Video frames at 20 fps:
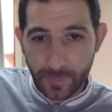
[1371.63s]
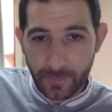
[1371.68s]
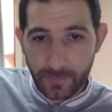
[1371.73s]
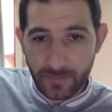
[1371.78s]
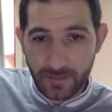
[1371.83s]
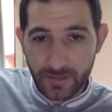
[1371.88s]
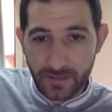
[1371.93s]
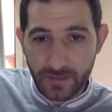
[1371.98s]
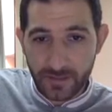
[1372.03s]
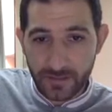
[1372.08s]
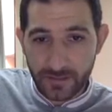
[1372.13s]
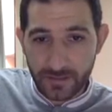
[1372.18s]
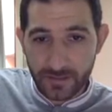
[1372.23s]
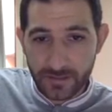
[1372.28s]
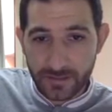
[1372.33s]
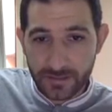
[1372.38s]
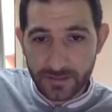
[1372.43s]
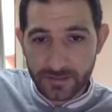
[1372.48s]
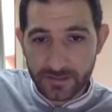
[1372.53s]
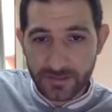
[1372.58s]
B,
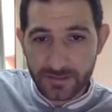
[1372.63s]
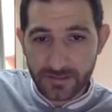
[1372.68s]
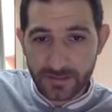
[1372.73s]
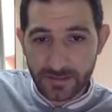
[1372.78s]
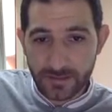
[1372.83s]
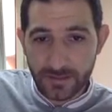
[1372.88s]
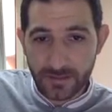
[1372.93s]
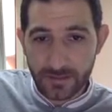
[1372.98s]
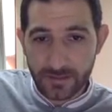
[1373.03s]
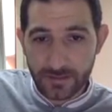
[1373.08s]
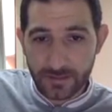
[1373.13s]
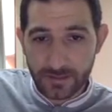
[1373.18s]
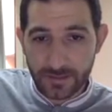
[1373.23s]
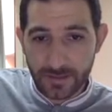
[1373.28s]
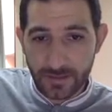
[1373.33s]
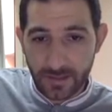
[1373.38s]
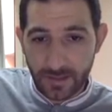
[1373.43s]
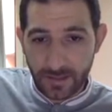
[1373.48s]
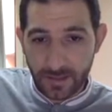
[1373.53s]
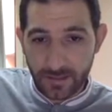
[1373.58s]
C,
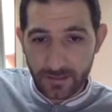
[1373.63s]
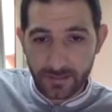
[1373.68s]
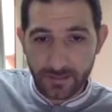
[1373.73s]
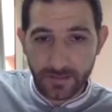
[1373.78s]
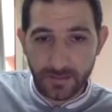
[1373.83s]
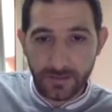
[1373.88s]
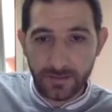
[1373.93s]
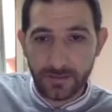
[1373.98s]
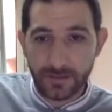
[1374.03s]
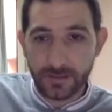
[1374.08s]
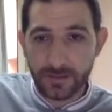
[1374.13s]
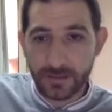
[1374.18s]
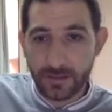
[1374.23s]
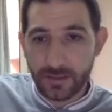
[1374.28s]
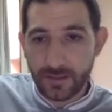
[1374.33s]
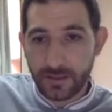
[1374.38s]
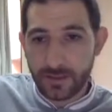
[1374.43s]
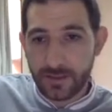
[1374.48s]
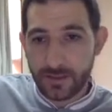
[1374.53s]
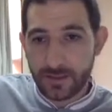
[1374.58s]
and D.
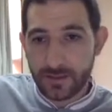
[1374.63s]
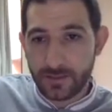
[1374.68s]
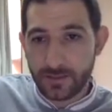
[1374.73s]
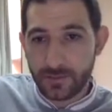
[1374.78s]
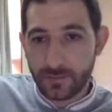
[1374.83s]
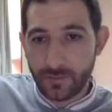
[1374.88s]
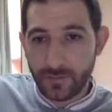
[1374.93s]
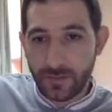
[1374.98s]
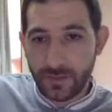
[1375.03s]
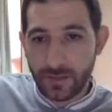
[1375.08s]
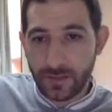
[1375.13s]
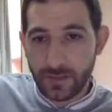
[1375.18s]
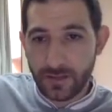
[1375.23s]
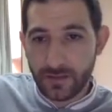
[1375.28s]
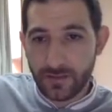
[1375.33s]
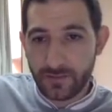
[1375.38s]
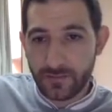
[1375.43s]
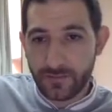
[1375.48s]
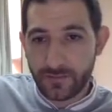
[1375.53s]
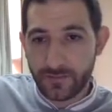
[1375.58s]
And we
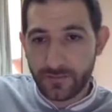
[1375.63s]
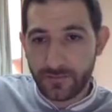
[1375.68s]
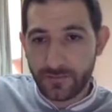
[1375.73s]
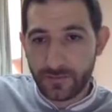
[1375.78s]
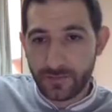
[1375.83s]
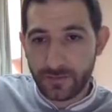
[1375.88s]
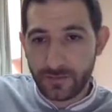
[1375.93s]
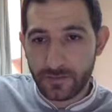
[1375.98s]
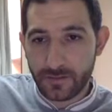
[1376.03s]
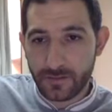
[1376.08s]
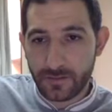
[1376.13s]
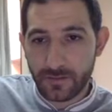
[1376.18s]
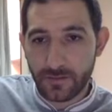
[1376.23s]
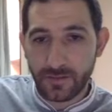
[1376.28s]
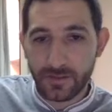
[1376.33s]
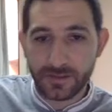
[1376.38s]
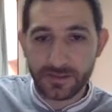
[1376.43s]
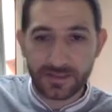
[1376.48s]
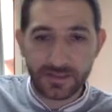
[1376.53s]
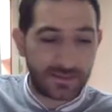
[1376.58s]
have
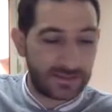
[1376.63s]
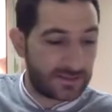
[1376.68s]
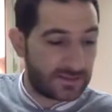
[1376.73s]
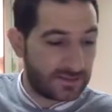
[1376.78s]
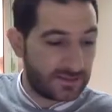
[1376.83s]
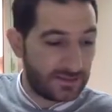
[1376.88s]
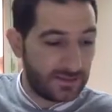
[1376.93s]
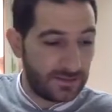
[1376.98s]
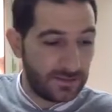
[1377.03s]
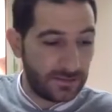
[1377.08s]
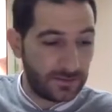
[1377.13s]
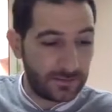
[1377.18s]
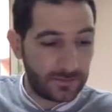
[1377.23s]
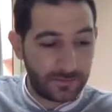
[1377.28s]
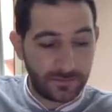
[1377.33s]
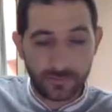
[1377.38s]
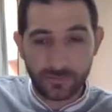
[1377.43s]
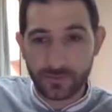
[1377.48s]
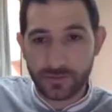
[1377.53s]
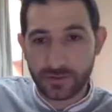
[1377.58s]
the set C,
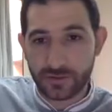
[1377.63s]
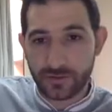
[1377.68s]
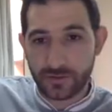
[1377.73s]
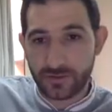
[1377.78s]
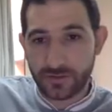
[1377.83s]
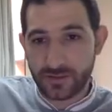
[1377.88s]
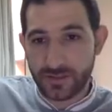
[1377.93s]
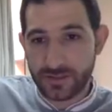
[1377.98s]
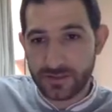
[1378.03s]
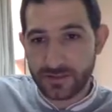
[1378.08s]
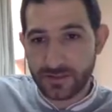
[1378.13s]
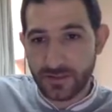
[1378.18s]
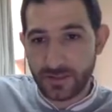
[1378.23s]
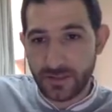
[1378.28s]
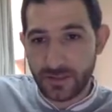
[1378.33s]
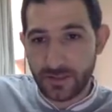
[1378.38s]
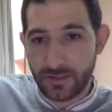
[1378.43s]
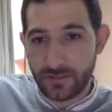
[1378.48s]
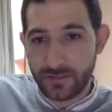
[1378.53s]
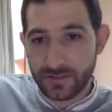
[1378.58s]
which contains the
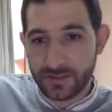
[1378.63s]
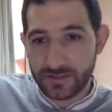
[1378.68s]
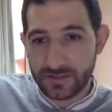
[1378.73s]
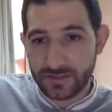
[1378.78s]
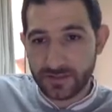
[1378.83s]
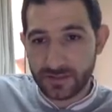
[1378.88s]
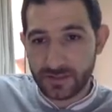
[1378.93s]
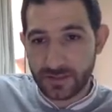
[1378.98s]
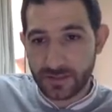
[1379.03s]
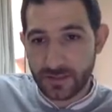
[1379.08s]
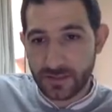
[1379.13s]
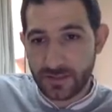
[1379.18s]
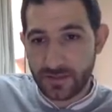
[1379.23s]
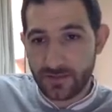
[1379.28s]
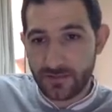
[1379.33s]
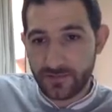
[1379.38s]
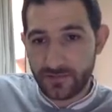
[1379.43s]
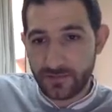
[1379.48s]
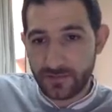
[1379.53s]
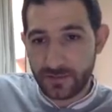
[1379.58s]
elements
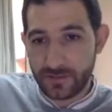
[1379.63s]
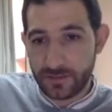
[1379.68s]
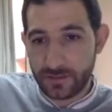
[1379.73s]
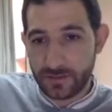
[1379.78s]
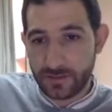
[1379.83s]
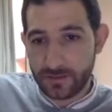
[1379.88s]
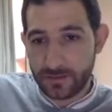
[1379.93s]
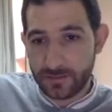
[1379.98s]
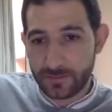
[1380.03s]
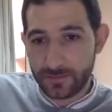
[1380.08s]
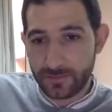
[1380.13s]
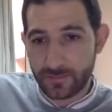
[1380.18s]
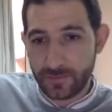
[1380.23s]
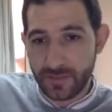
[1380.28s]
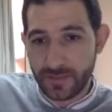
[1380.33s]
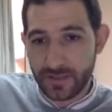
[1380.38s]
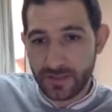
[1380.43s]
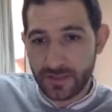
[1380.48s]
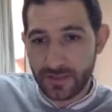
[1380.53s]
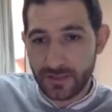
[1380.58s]
alpha,
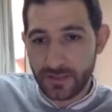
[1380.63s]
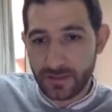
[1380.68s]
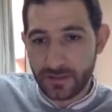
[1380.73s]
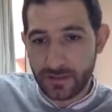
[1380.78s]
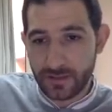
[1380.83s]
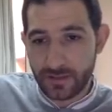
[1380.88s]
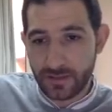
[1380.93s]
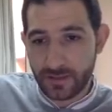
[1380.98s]
beta,